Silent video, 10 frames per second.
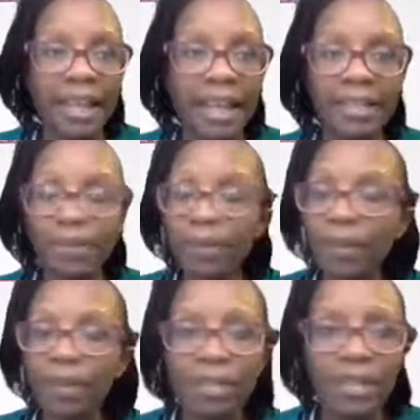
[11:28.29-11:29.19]
and it's
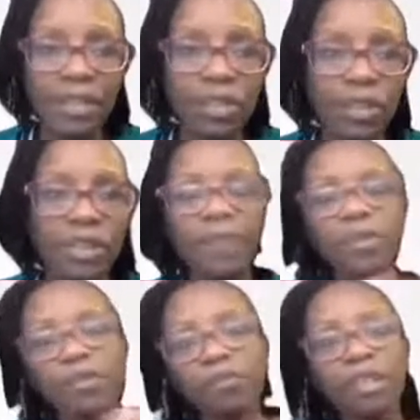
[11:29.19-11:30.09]
very essential in
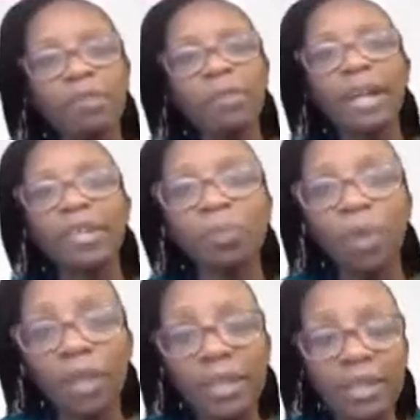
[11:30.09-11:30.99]
terms of feeding back to
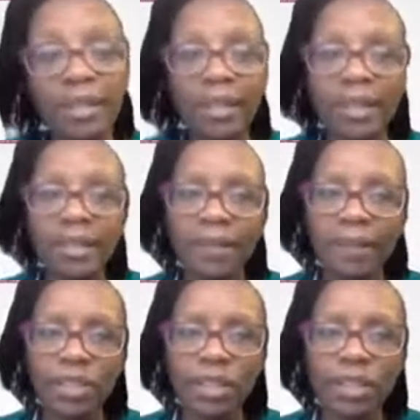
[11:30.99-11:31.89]
policies and
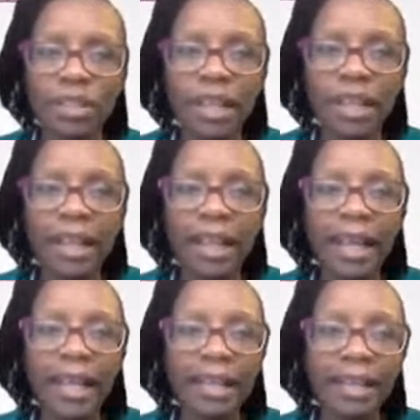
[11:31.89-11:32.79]
interventions.
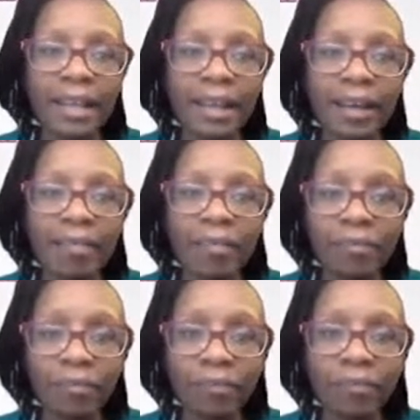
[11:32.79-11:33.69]
And
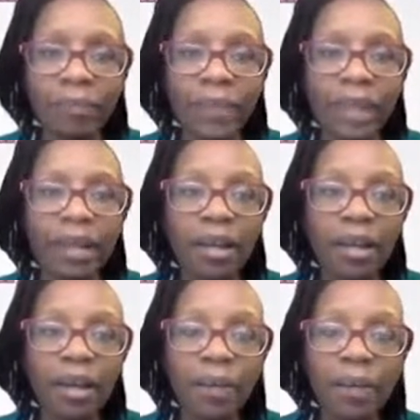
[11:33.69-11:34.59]
um,
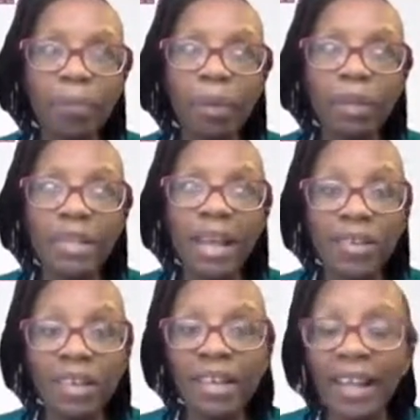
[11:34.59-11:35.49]
there are about
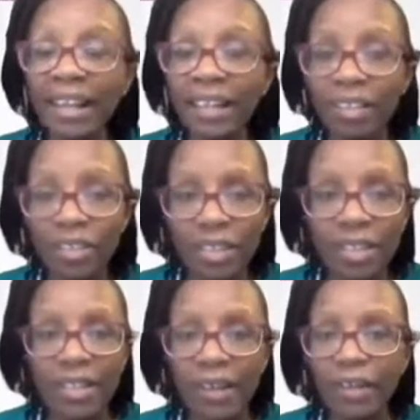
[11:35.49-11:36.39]
109 countries
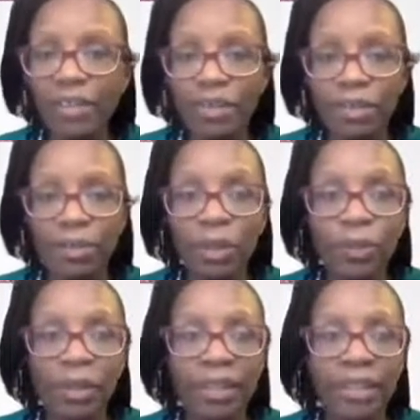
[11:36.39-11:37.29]
and territories
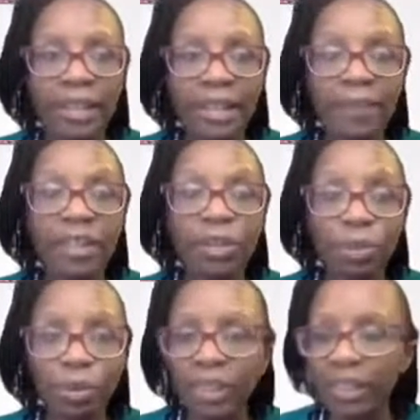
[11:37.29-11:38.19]
worldwide that have
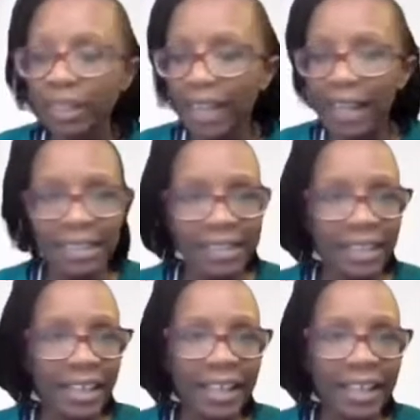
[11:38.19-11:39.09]
enrolled in GLASS.
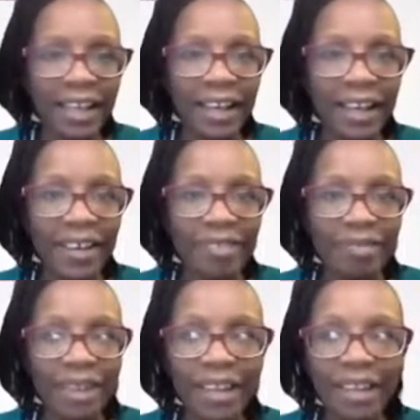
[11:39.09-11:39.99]

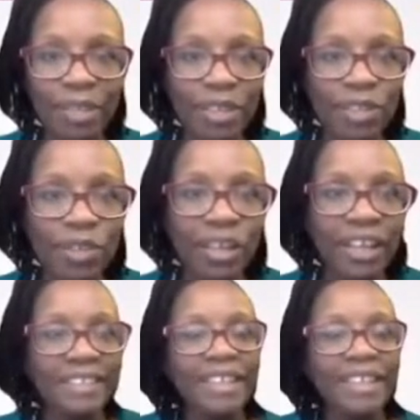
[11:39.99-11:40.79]
Um, and I'm just showing an